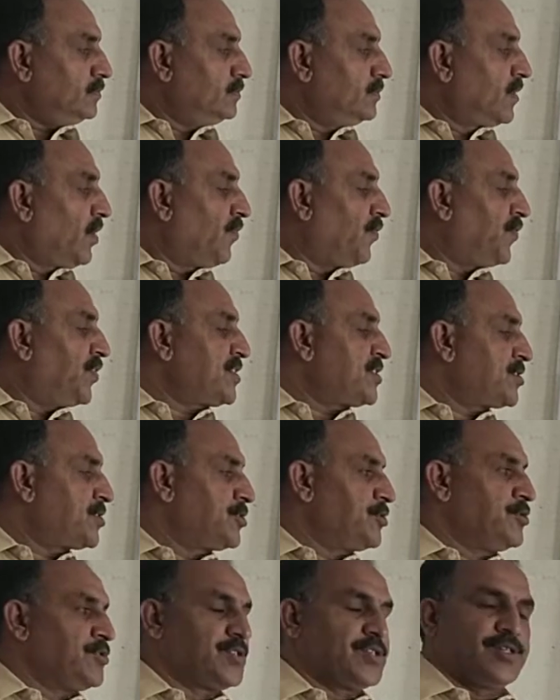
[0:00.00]
the first
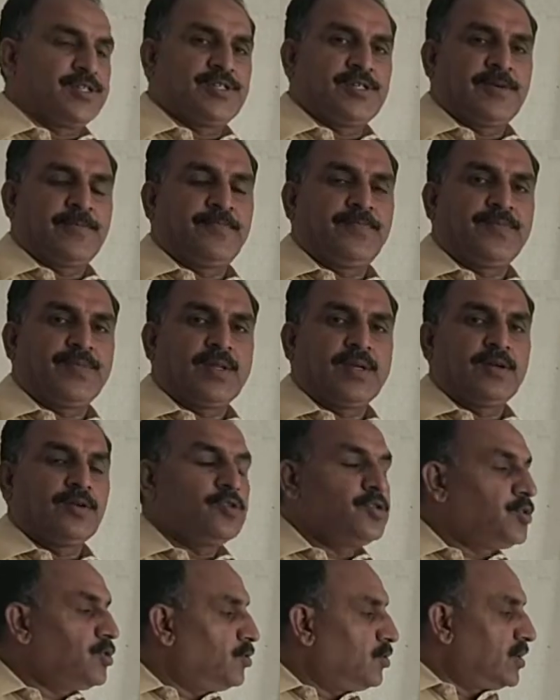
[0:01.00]
usage
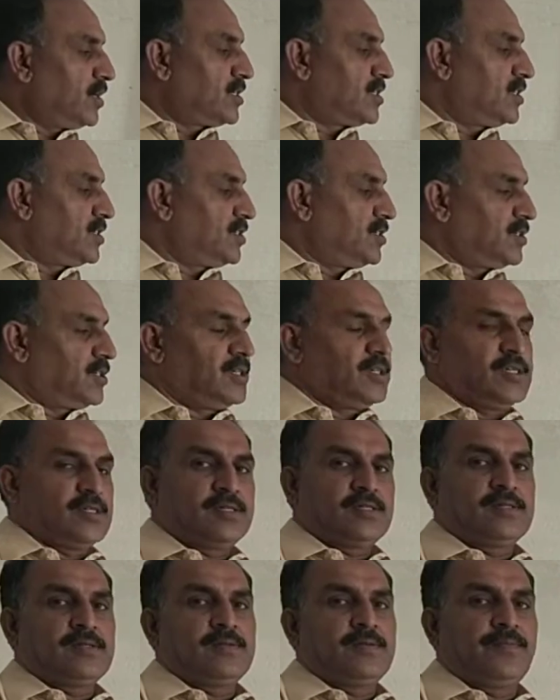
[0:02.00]
to show
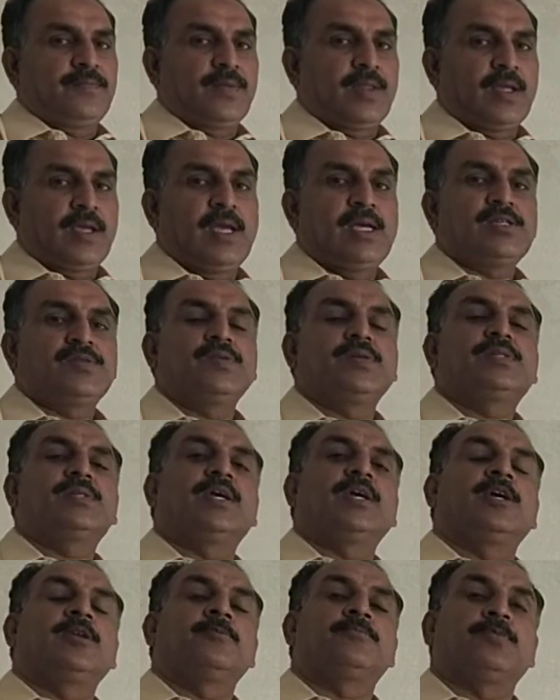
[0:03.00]
necessities. As we
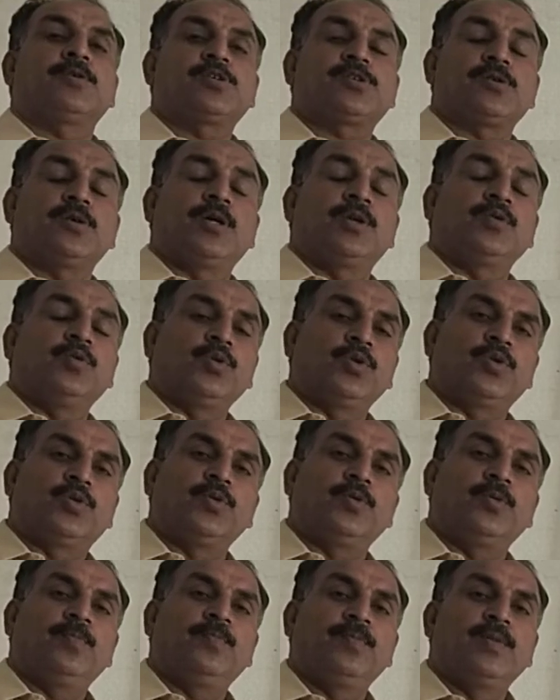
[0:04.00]
say in
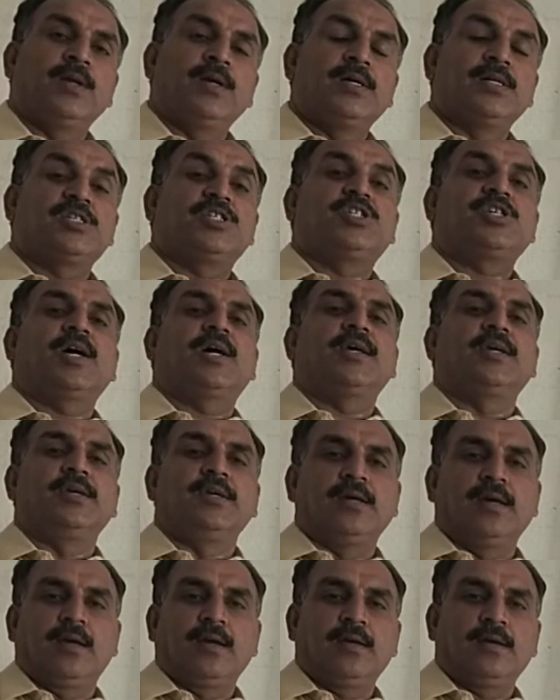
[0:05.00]
Urdu,
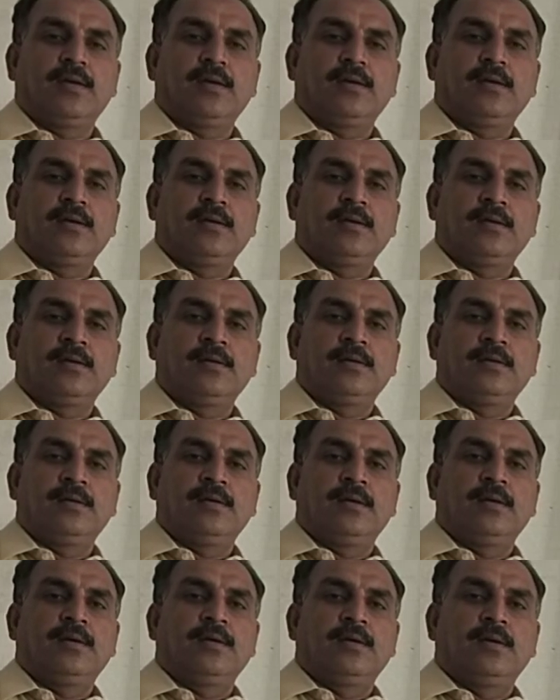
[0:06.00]
chahiye.
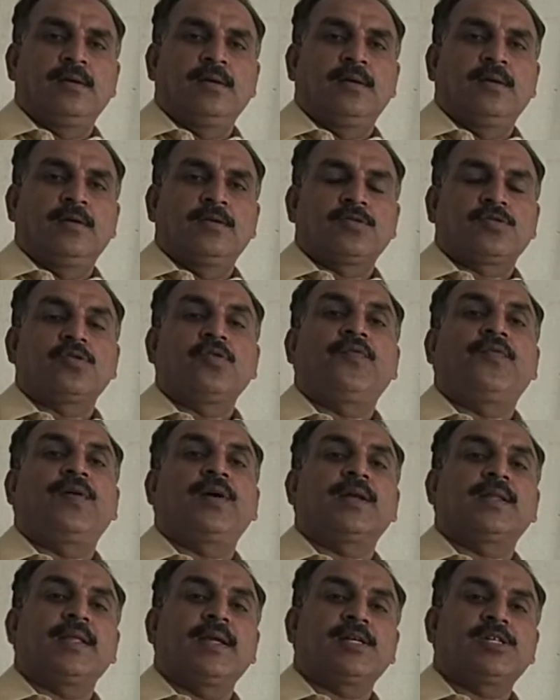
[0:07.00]
So
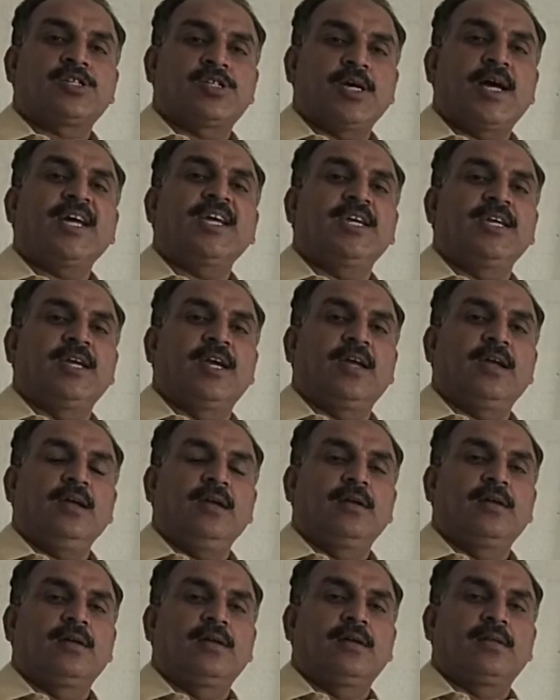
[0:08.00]
for that
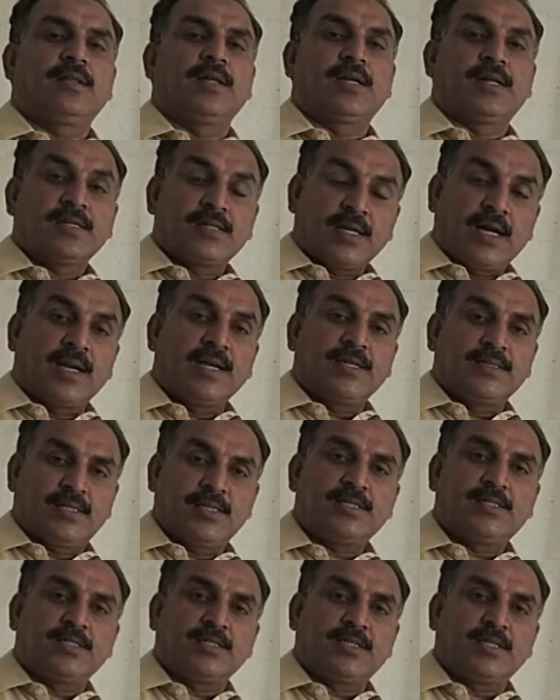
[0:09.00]
chahiye, that is a
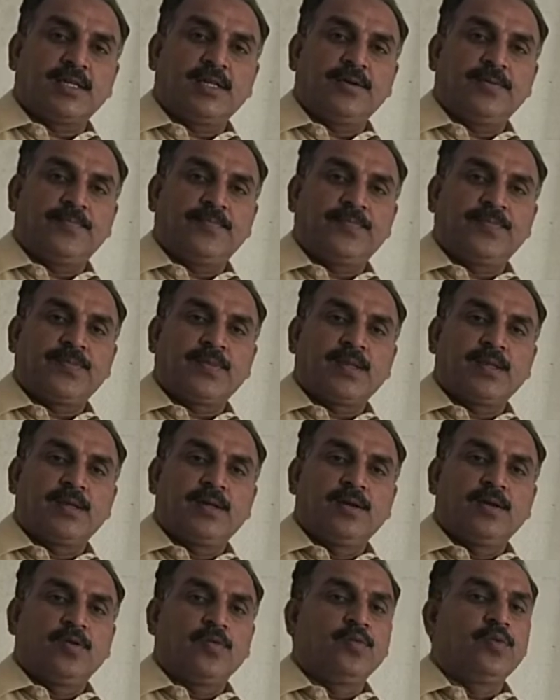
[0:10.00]
necessity,
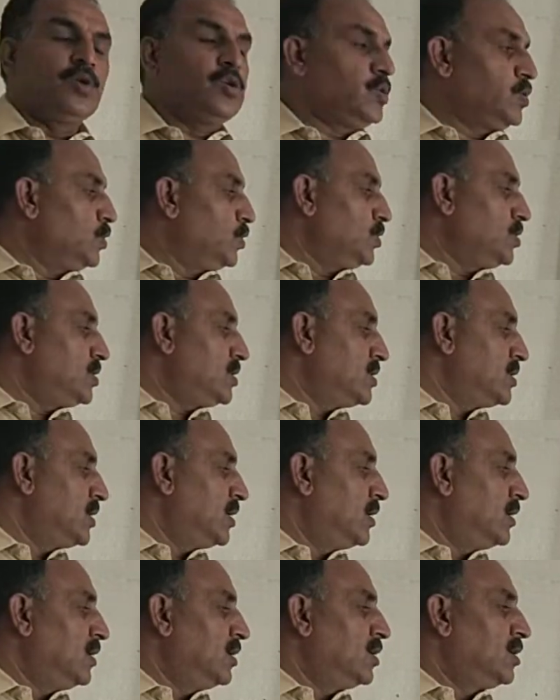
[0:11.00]
we use
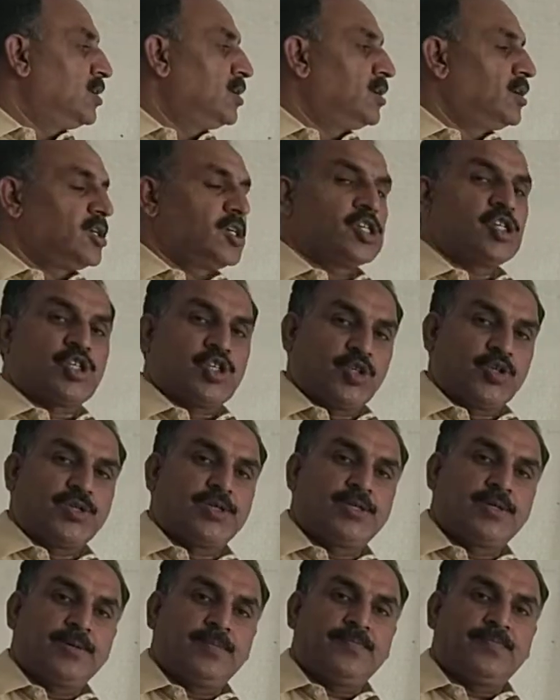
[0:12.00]
should.